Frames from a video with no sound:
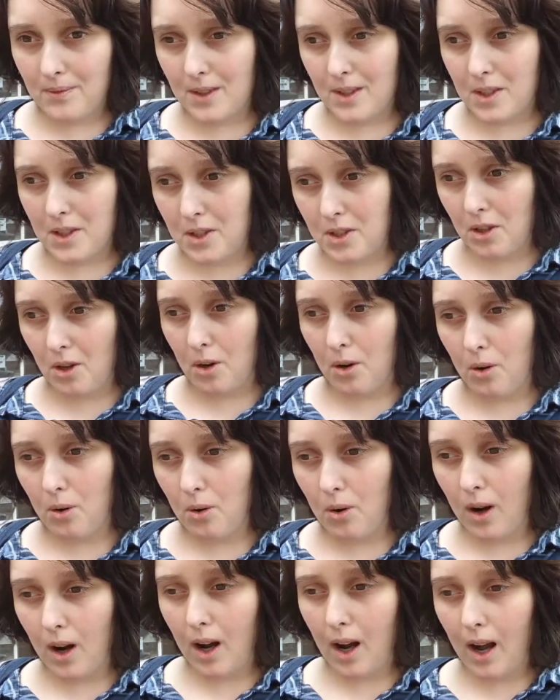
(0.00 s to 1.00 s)

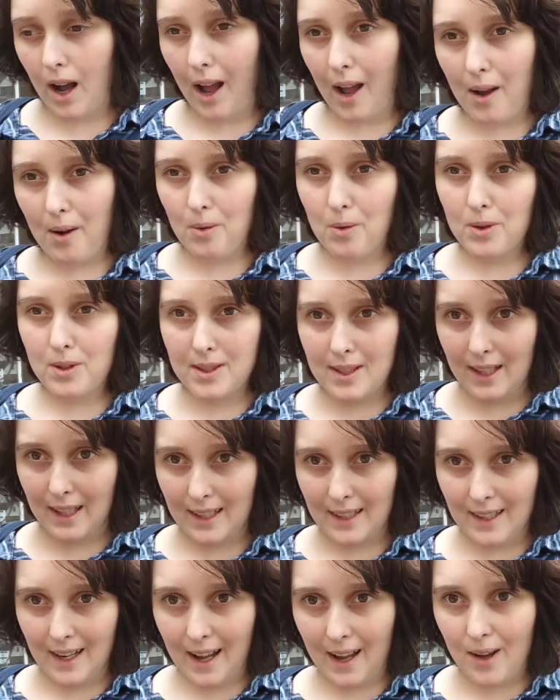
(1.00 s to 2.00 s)
So I will
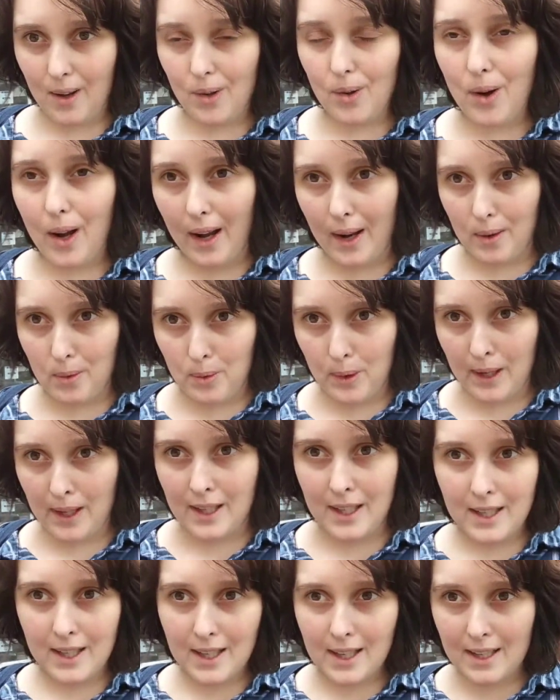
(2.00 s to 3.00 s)
say now, I
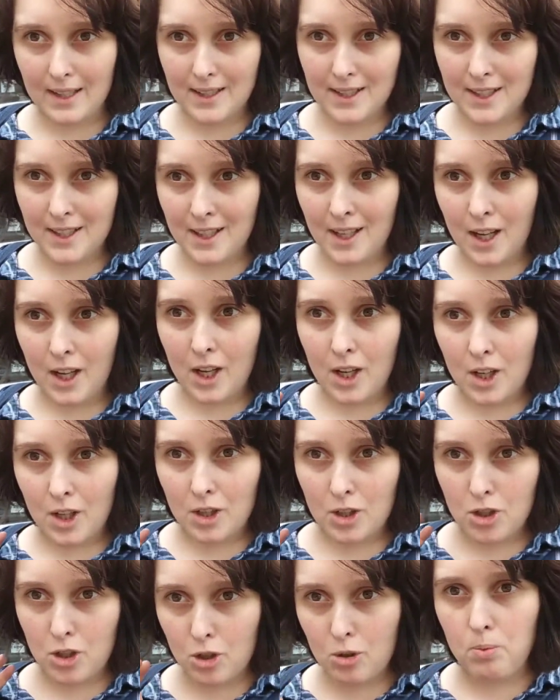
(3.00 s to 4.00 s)
rated it
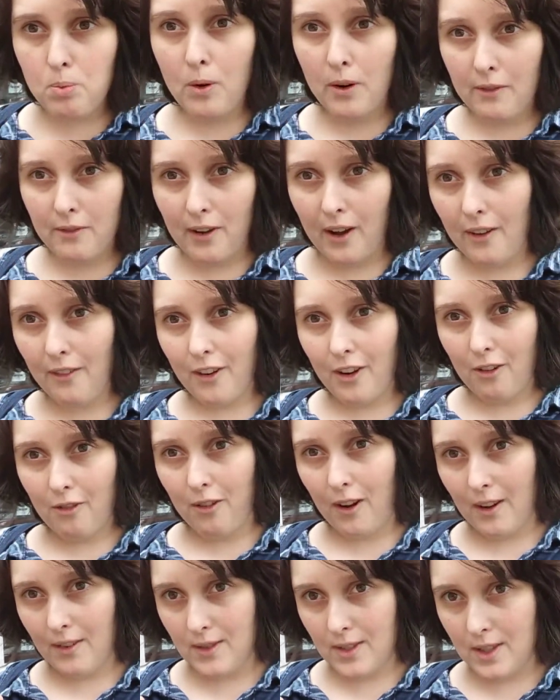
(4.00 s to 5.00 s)
2.5 out of
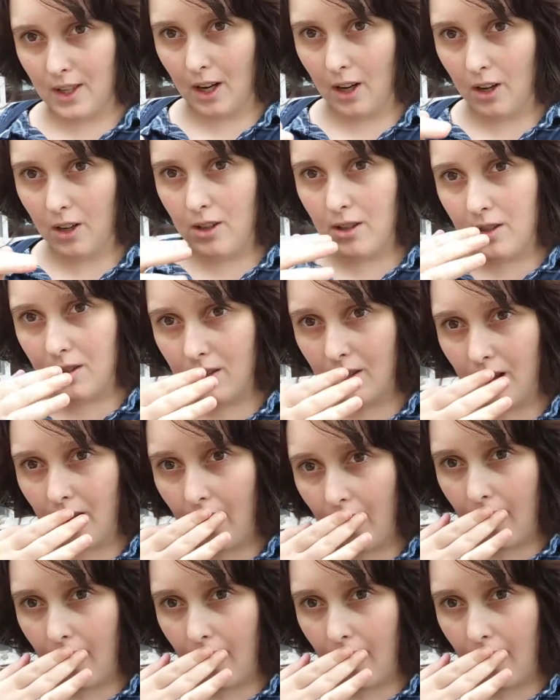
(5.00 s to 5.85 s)
5 stars,